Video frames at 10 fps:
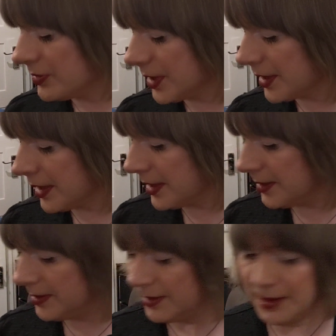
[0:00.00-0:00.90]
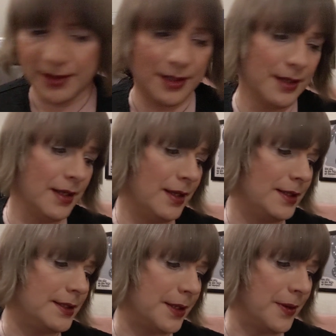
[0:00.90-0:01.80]
sadly.
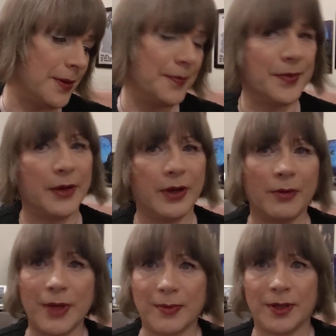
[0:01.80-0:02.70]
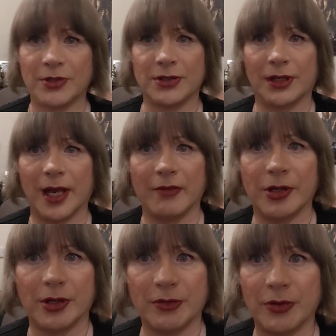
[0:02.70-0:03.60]
So there we go. Maybe I'm just not clever
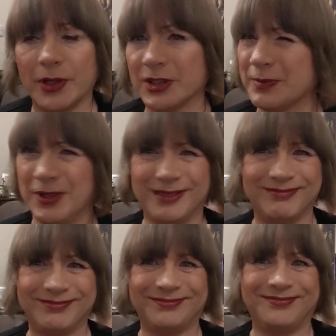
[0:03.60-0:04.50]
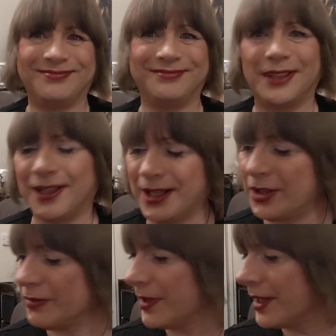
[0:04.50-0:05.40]
enough, who knows, but I
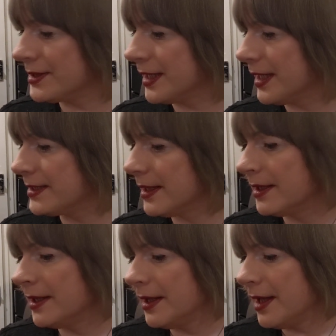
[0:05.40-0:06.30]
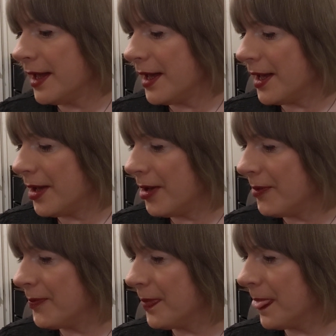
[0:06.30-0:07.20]
don't think that's the case.
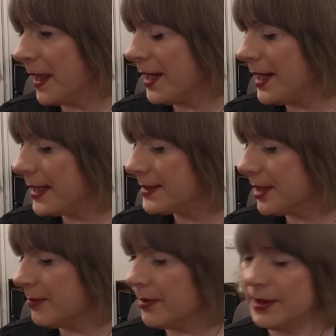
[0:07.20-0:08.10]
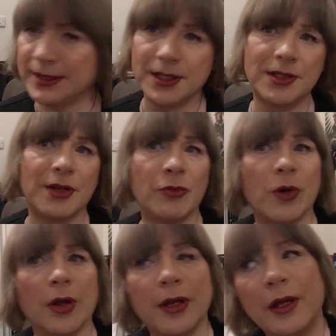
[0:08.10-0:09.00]
And next up, this is another
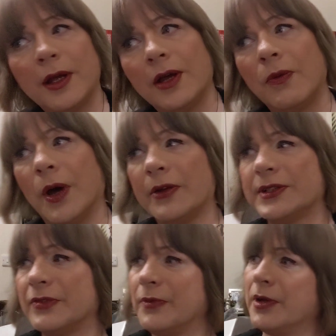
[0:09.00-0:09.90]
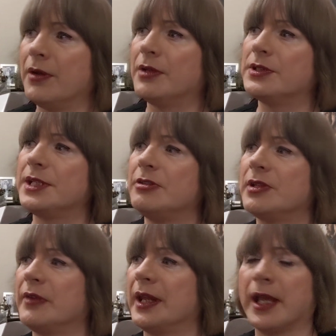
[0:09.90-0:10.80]
one where there's a
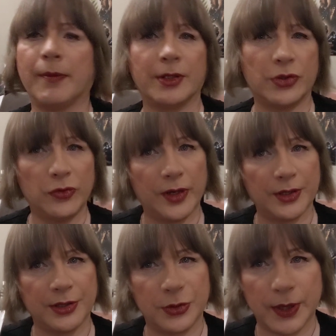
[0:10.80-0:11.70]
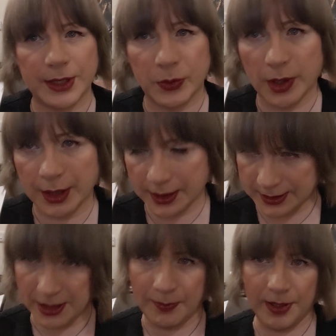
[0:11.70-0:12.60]
series of it that came out in 2021 and
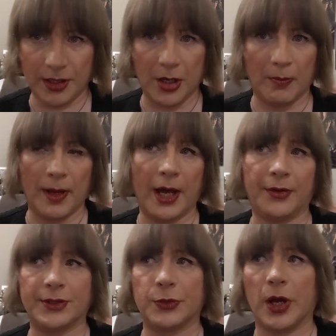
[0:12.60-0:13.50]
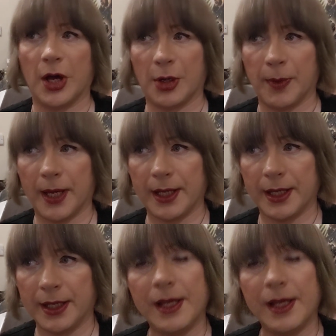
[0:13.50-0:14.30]
it's now being compiled into a hardback.